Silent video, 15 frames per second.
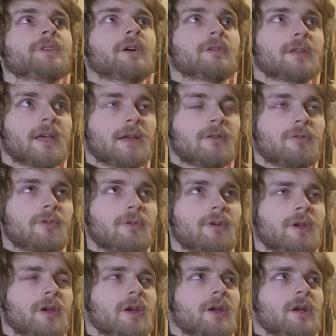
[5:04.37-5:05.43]
young lady or
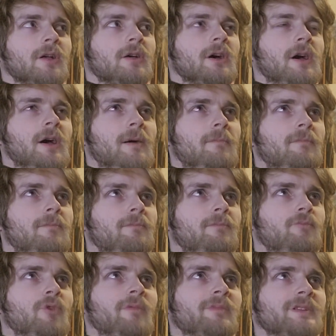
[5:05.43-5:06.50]

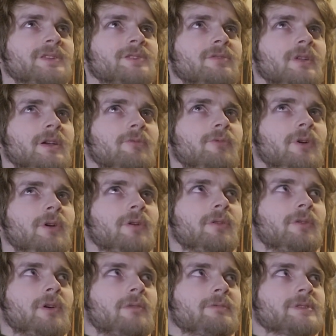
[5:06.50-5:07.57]
woman, so like we're
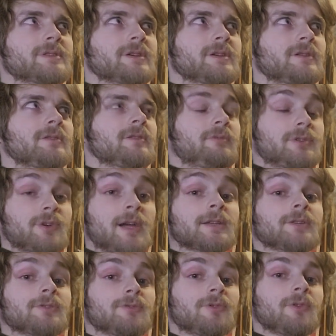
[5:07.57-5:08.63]
obviously
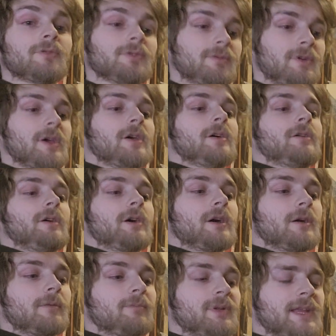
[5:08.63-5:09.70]
attracted to her,
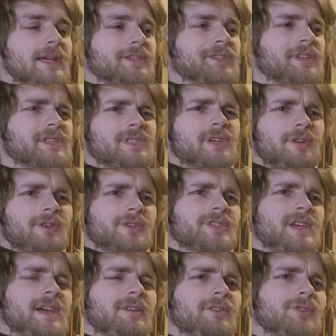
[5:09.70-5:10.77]
but like she doesn't
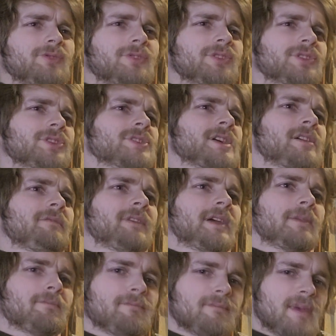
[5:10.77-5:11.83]
understand, so she's just kind of
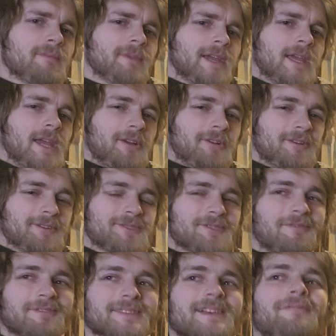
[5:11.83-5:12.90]
like mimicking the
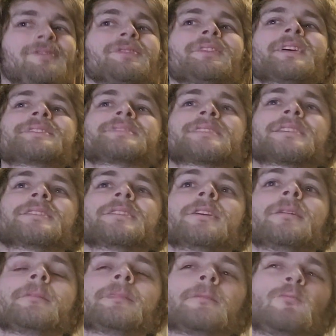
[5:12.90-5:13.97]
surface level.
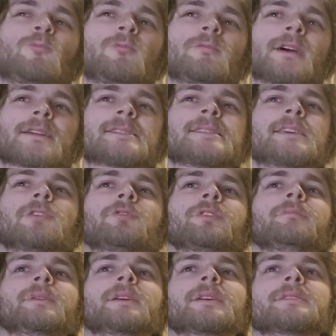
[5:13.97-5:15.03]
That's eerie
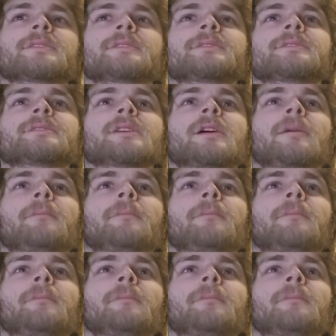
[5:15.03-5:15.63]
because it's